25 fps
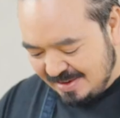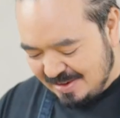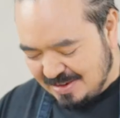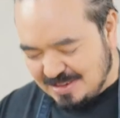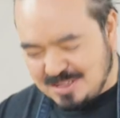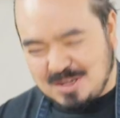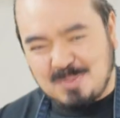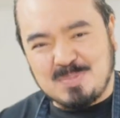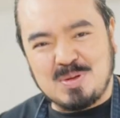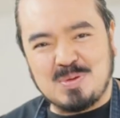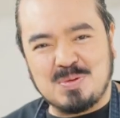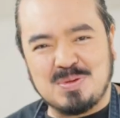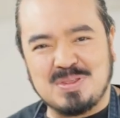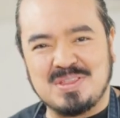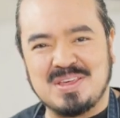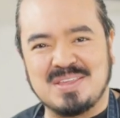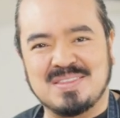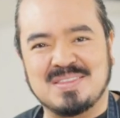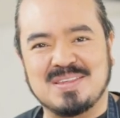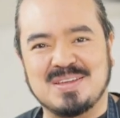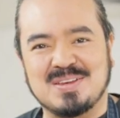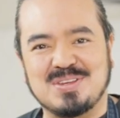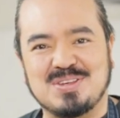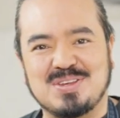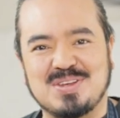Now, some people
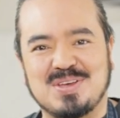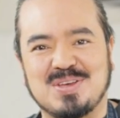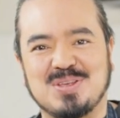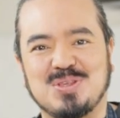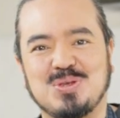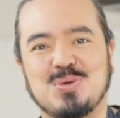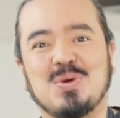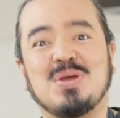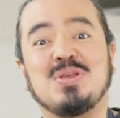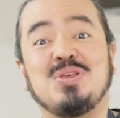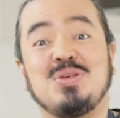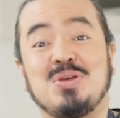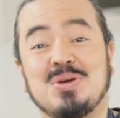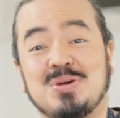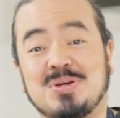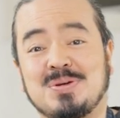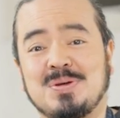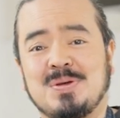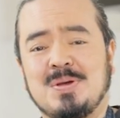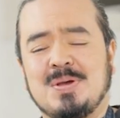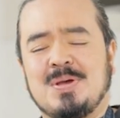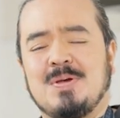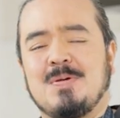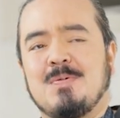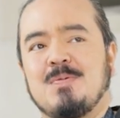think that
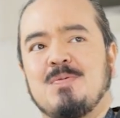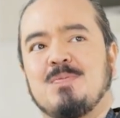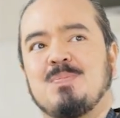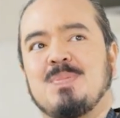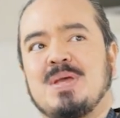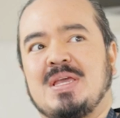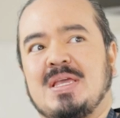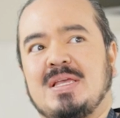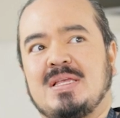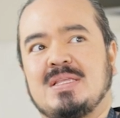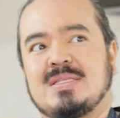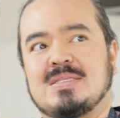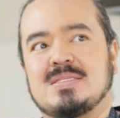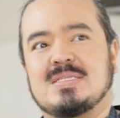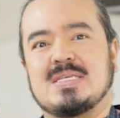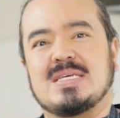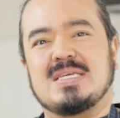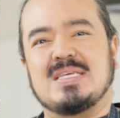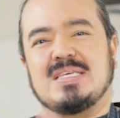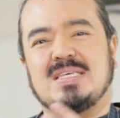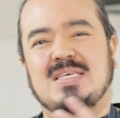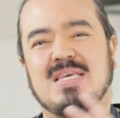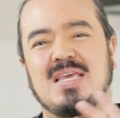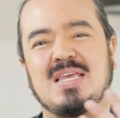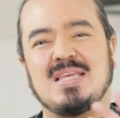Yuenyeung means
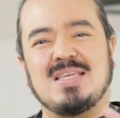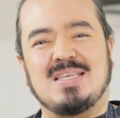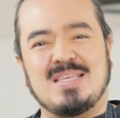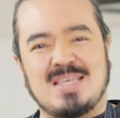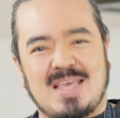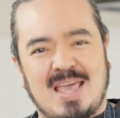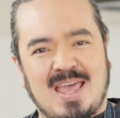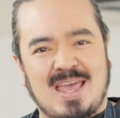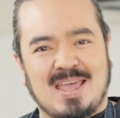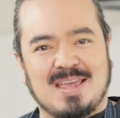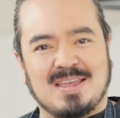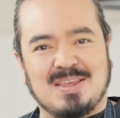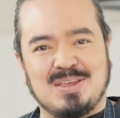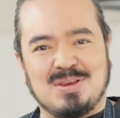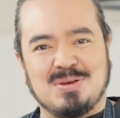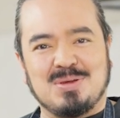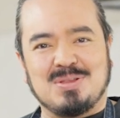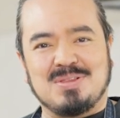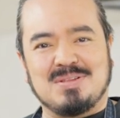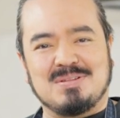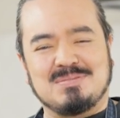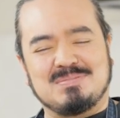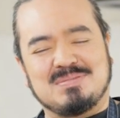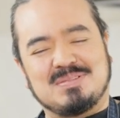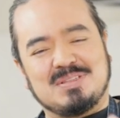yin yang, you know,
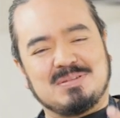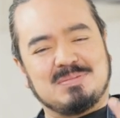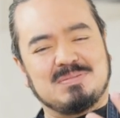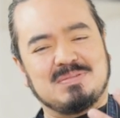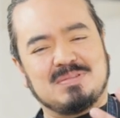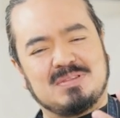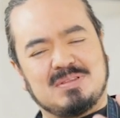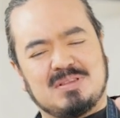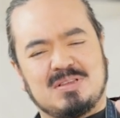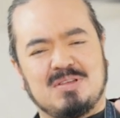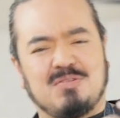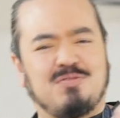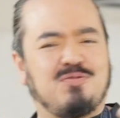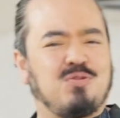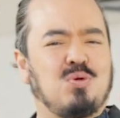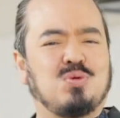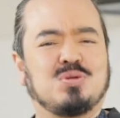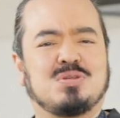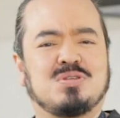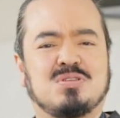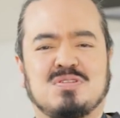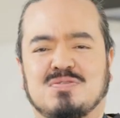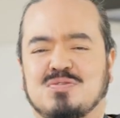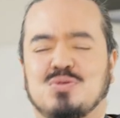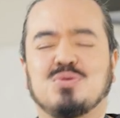the
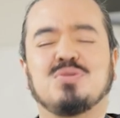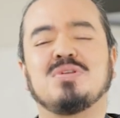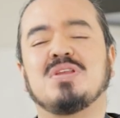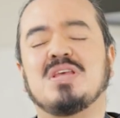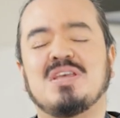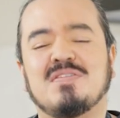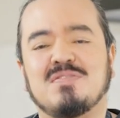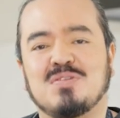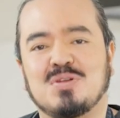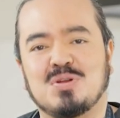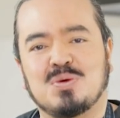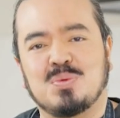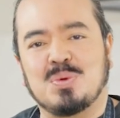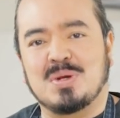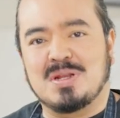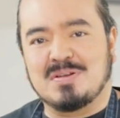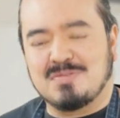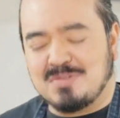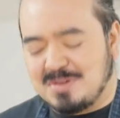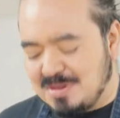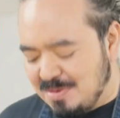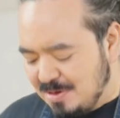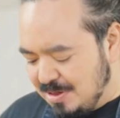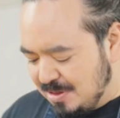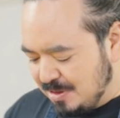forces of good and evil or
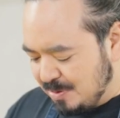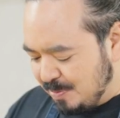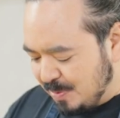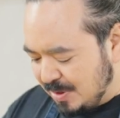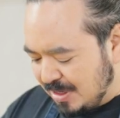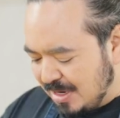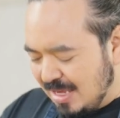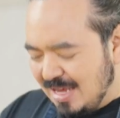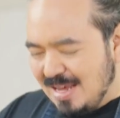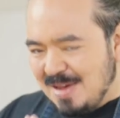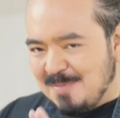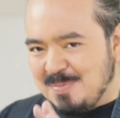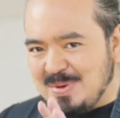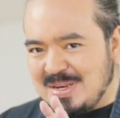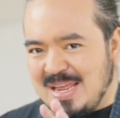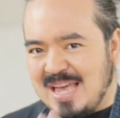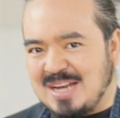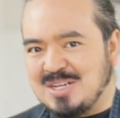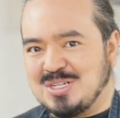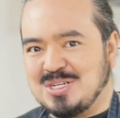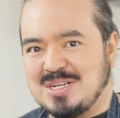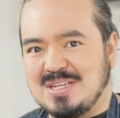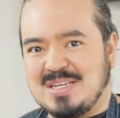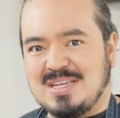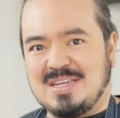whatever it is, but
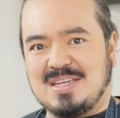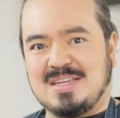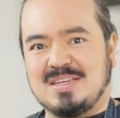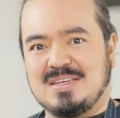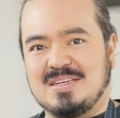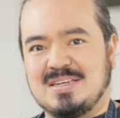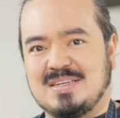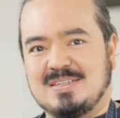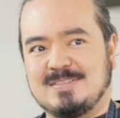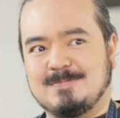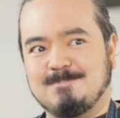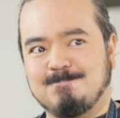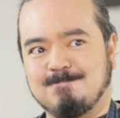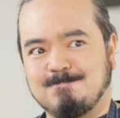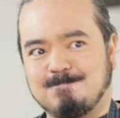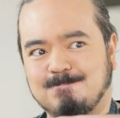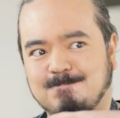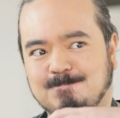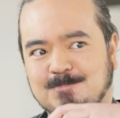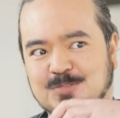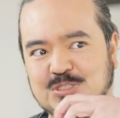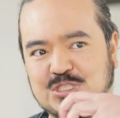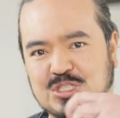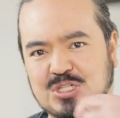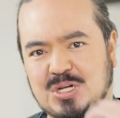actually in
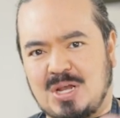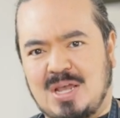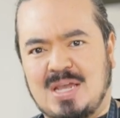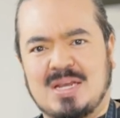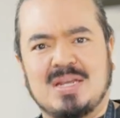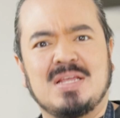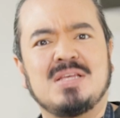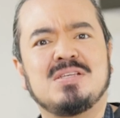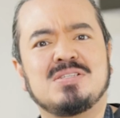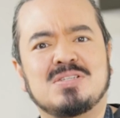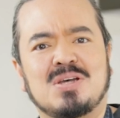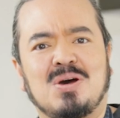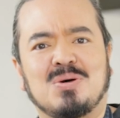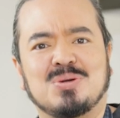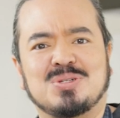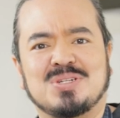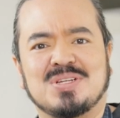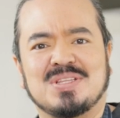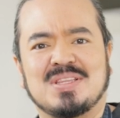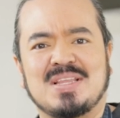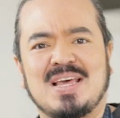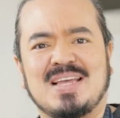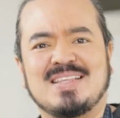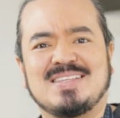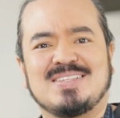Chinese
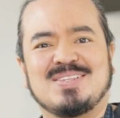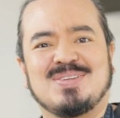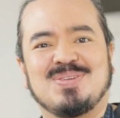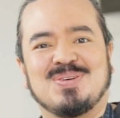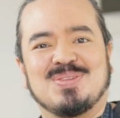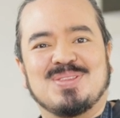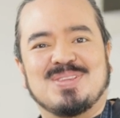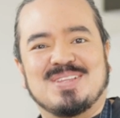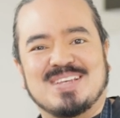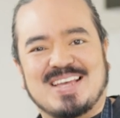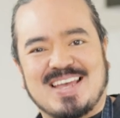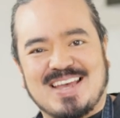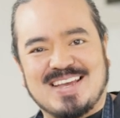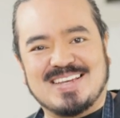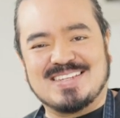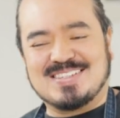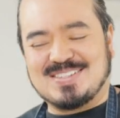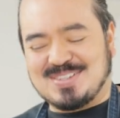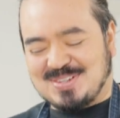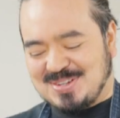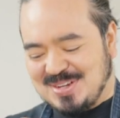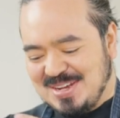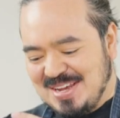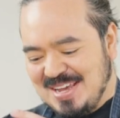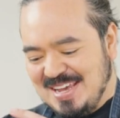culture, that's not the case.
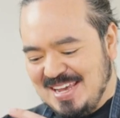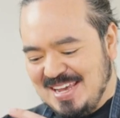So